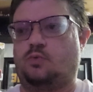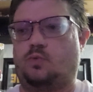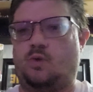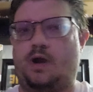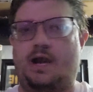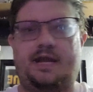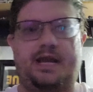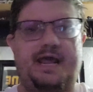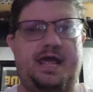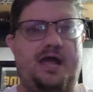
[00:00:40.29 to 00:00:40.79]

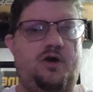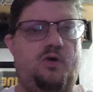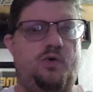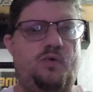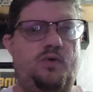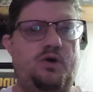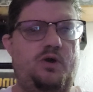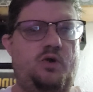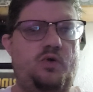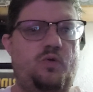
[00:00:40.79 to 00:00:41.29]
right
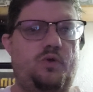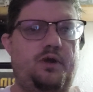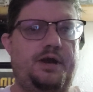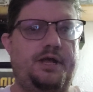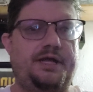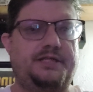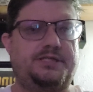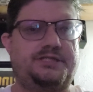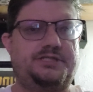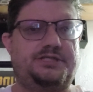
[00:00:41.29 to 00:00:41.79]
now,
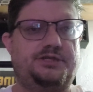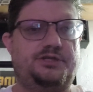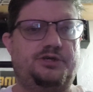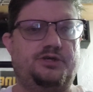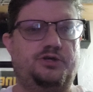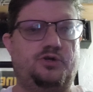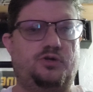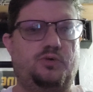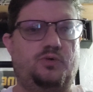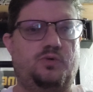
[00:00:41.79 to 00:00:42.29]
according
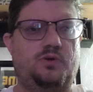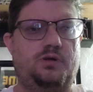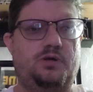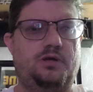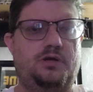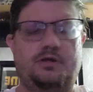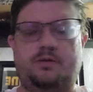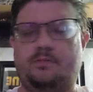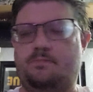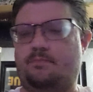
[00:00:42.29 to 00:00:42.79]
to
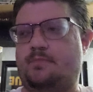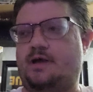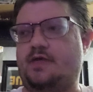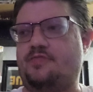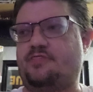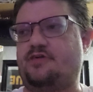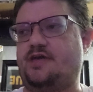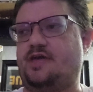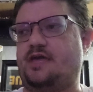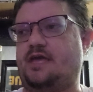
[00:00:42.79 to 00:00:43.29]

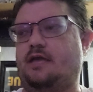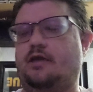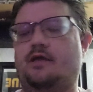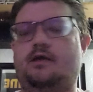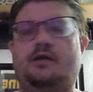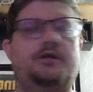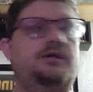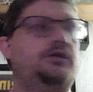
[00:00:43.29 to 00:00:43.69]
my thing,